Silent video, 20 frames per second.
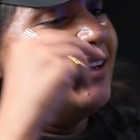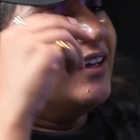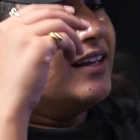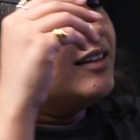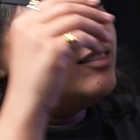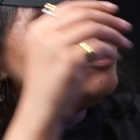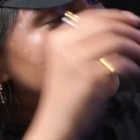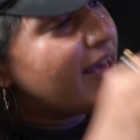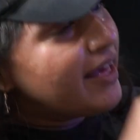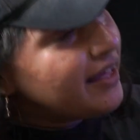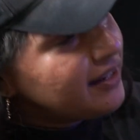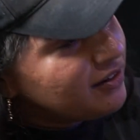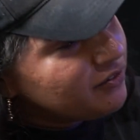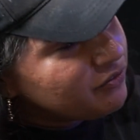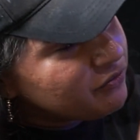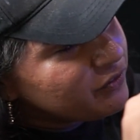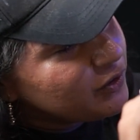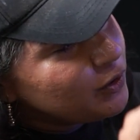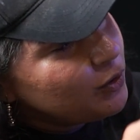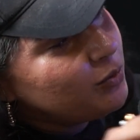Then a
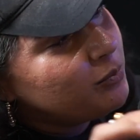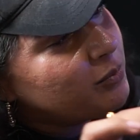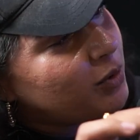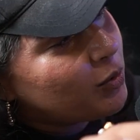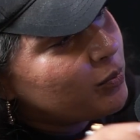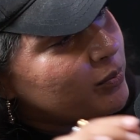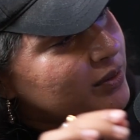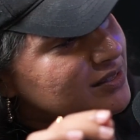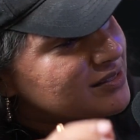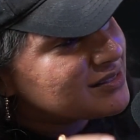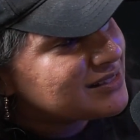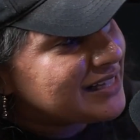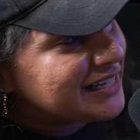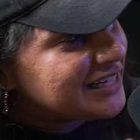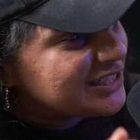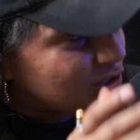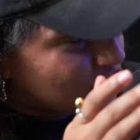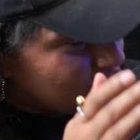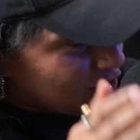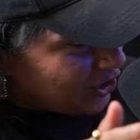few moments
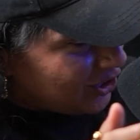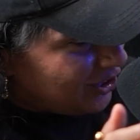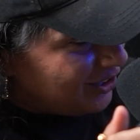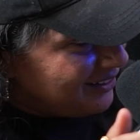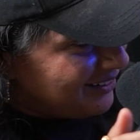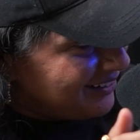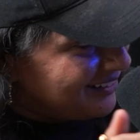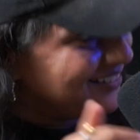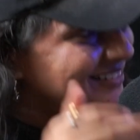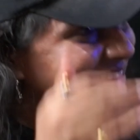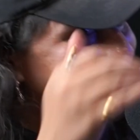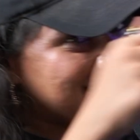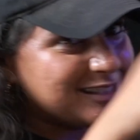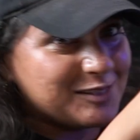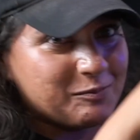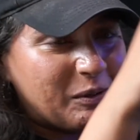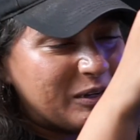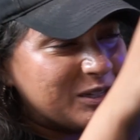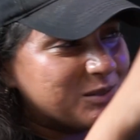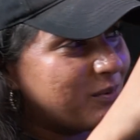later, that
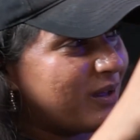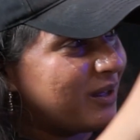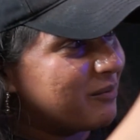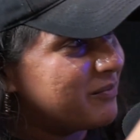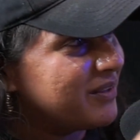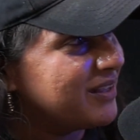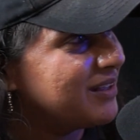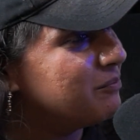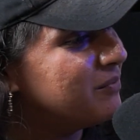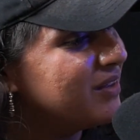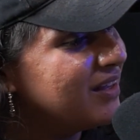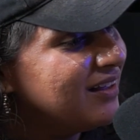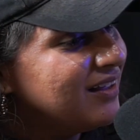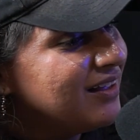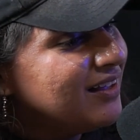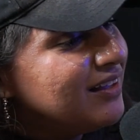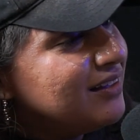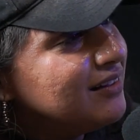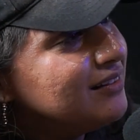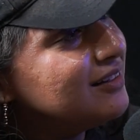SpongeBob meme,
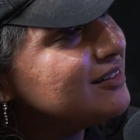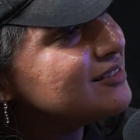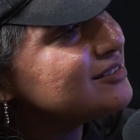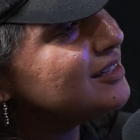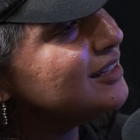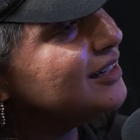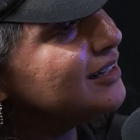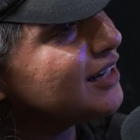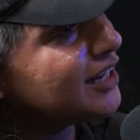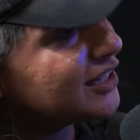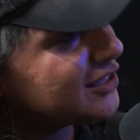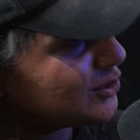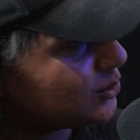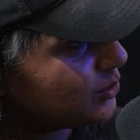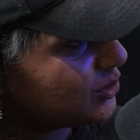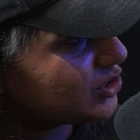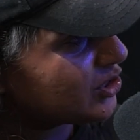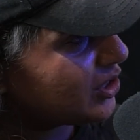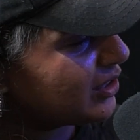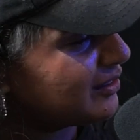they're sitting next to
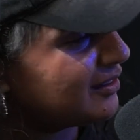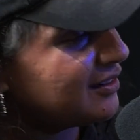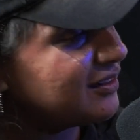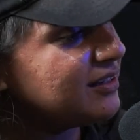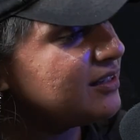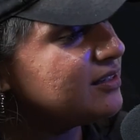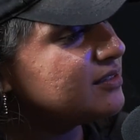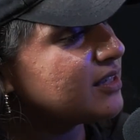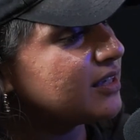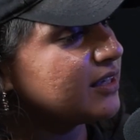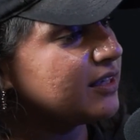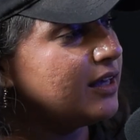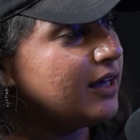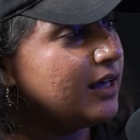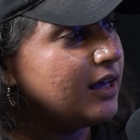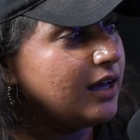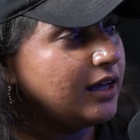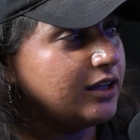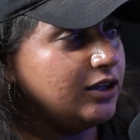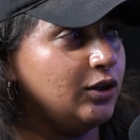each other, and he's like,
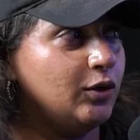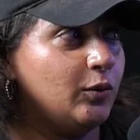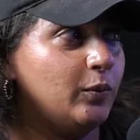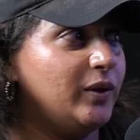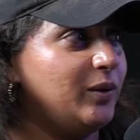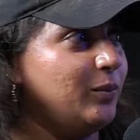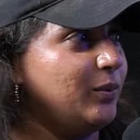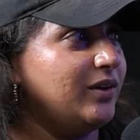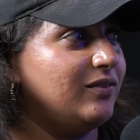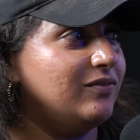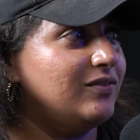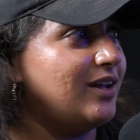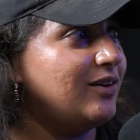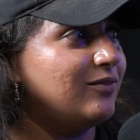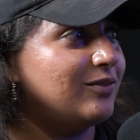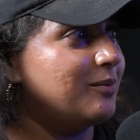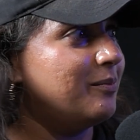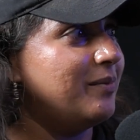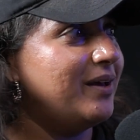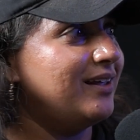we would have
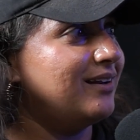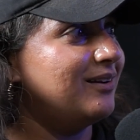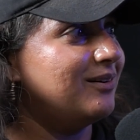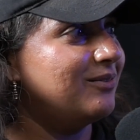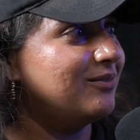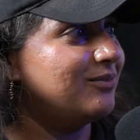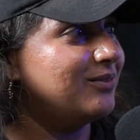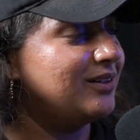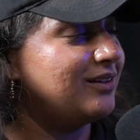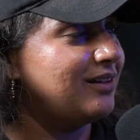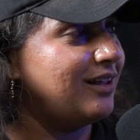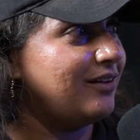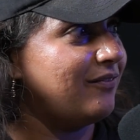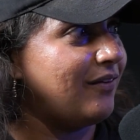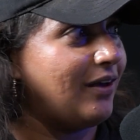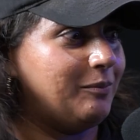never met in real life.